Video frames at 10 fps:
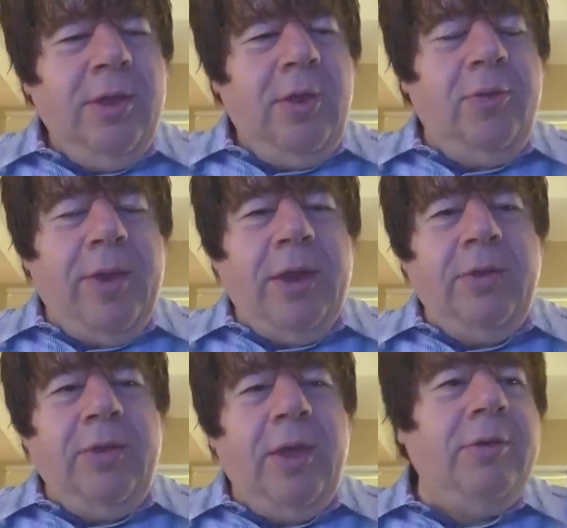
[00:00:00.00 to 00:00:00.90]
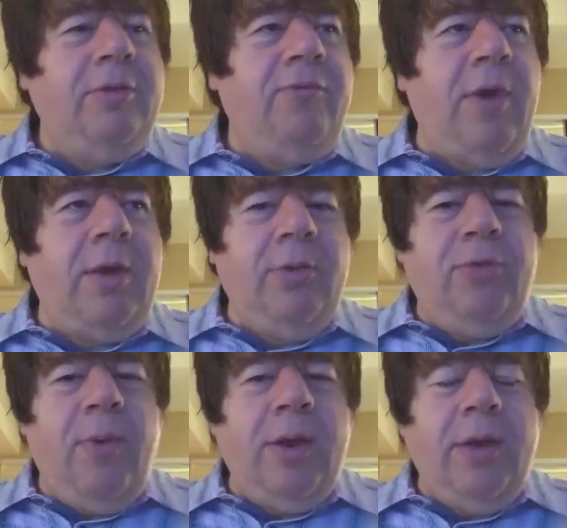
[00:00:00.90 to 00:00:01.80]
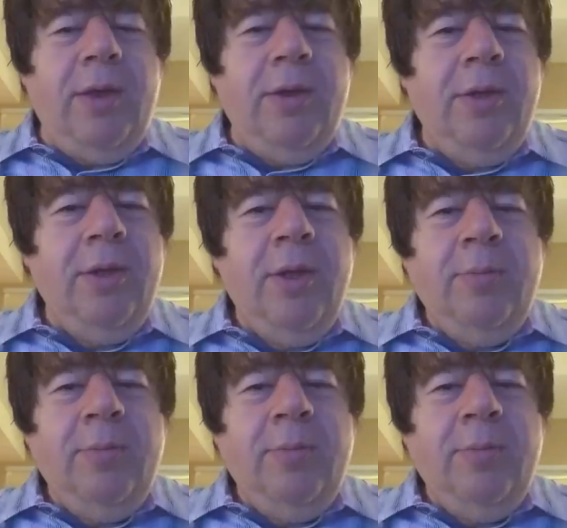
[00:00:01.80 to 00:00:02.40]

at the beginning of the year, the Fed was threatening,